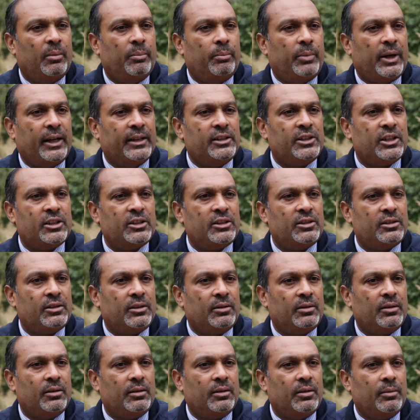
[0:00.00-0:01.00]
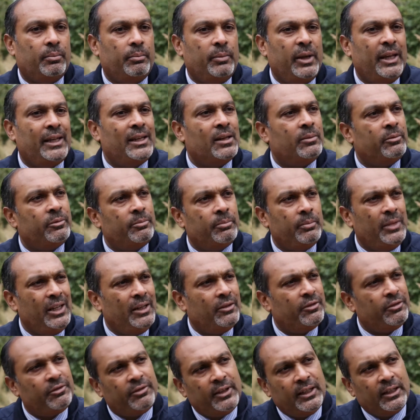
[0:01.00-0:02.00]
by just making me
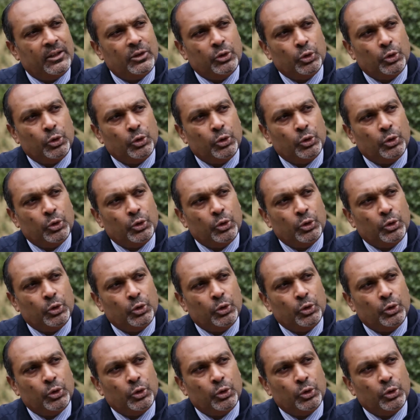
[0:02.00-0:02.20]
feel